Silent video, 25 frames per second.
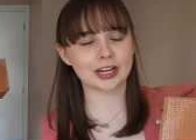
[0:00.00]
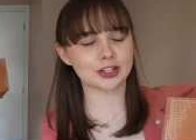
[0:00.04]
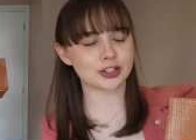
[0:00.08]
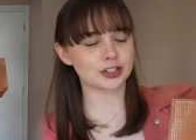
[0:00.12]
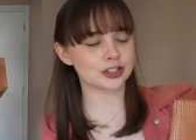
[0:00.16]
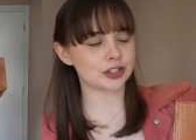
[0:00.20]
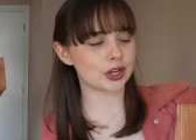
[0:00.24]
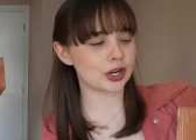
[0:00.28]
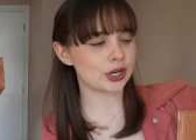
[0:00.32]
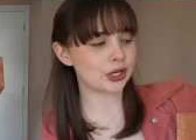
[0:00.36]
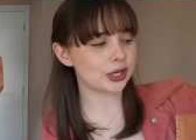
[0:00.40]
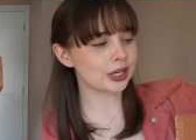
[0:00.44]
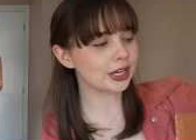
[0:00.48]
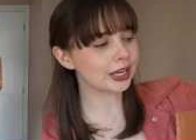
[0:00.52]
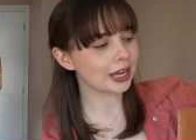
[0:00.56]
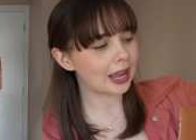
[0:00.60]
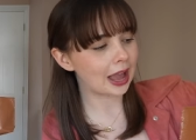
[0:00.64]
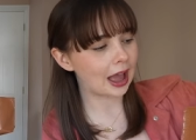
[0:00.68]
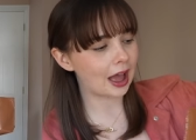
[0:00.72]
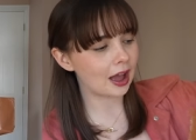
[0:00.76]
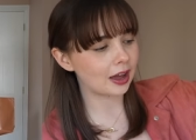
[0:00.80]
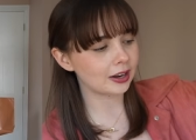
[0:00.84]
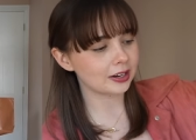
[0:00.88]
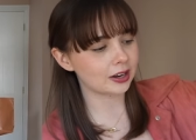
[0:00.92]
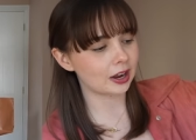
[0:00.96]
just so you can
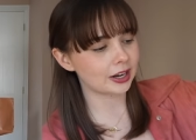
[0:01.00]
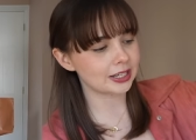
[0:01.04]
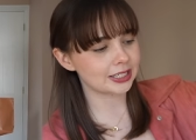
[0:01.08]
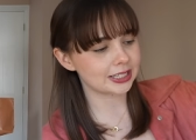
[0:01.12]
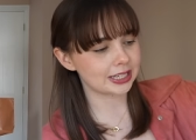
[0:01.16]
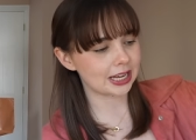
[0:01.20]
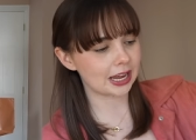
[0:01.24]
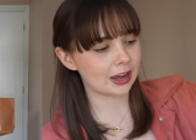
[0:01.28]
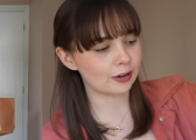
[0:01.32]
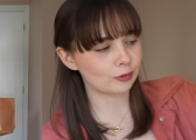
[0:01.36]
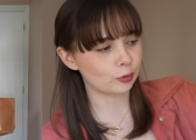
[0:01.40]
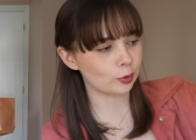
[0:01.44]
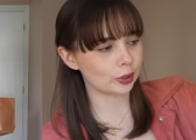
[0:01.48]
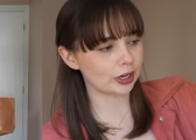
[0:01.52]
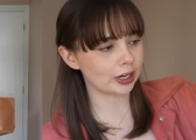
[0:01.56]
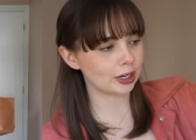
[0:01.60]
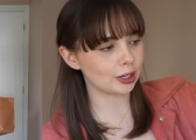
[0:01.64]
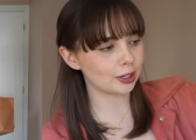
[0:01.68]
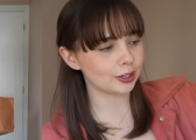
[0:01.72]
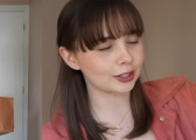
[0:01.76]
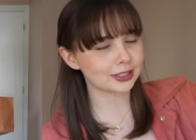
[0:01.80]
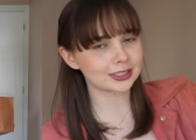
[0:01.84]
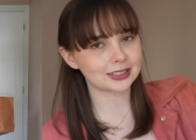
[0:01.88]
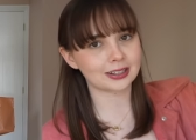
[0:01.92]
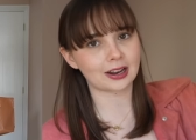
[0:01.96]
get an idea of what it
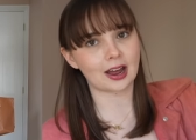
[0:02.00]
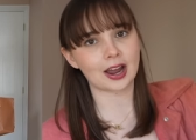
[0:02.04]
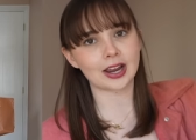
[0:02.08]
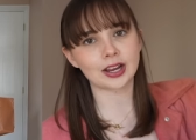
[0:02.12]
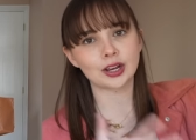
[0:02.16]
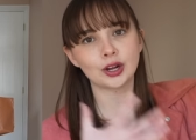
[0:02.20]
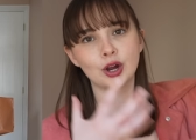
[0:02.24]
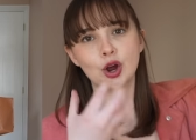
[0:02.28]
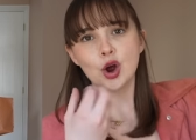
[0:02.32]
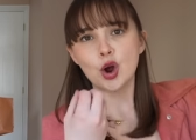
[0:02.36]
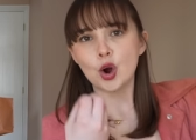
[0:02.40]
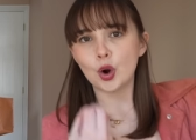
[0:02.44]
looks like